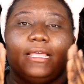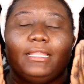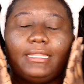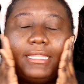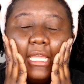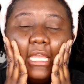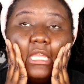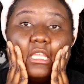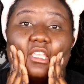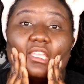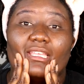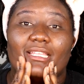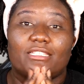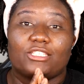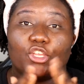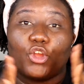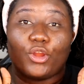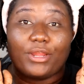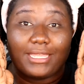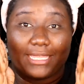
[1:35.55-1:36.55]
Like,
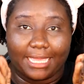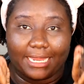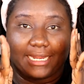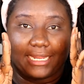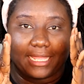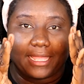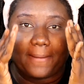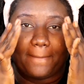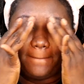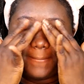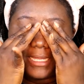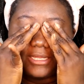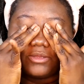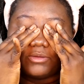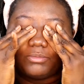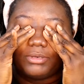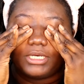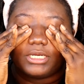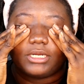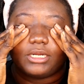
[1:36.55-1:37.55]
it's organic
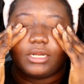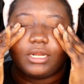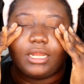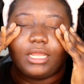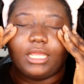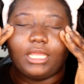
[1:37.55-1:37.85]
mango butter